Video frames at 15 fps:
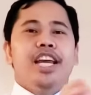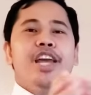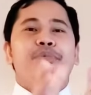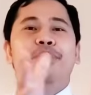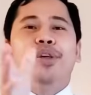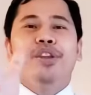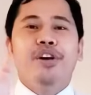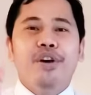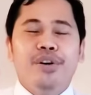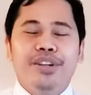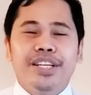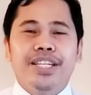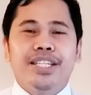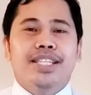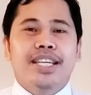If you
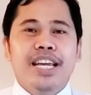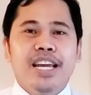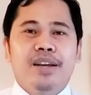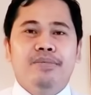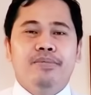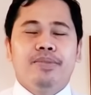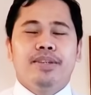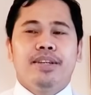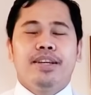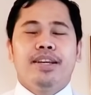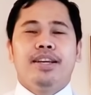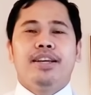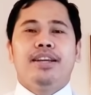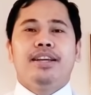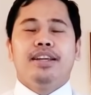notice Him,
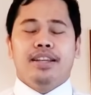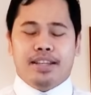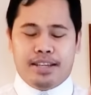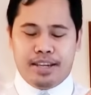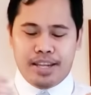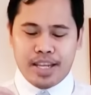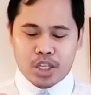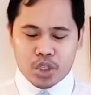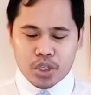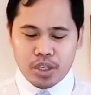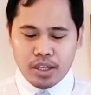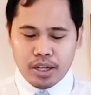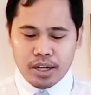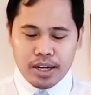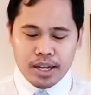it's,
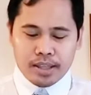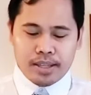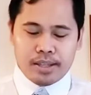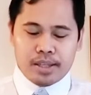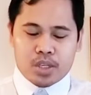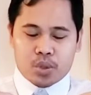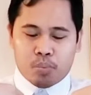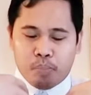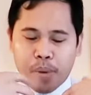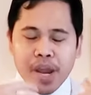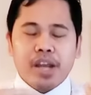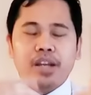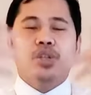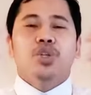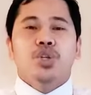let it
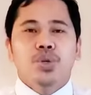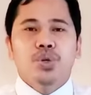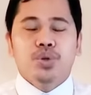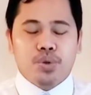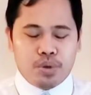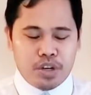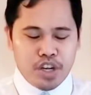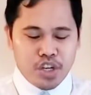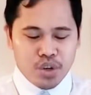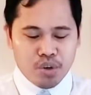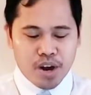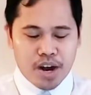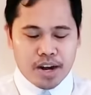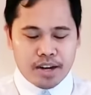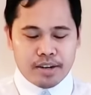speak to you in your
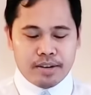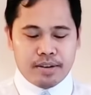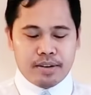heart.